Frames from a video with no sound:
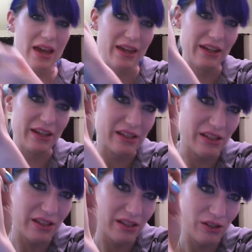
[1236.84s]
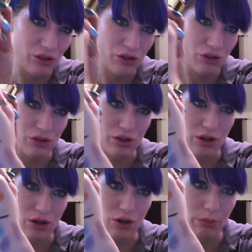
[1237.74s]
It is
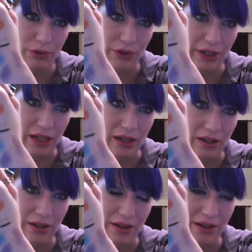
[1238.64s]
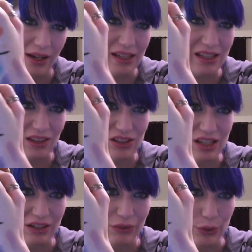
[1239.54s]
so pretty. I guess it looks
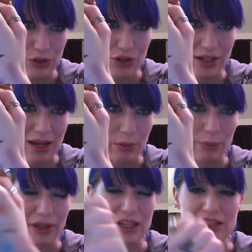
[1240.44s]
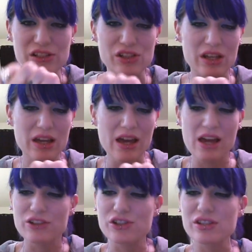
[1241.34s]
kind of orange on camera, but it is
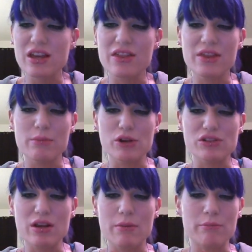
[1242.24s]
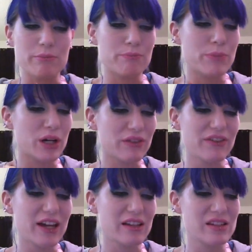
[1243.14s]
just the most
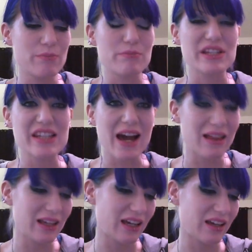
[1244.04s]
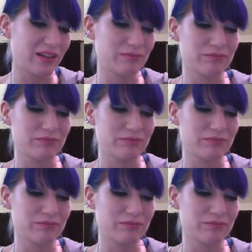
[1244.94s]
perfect metallic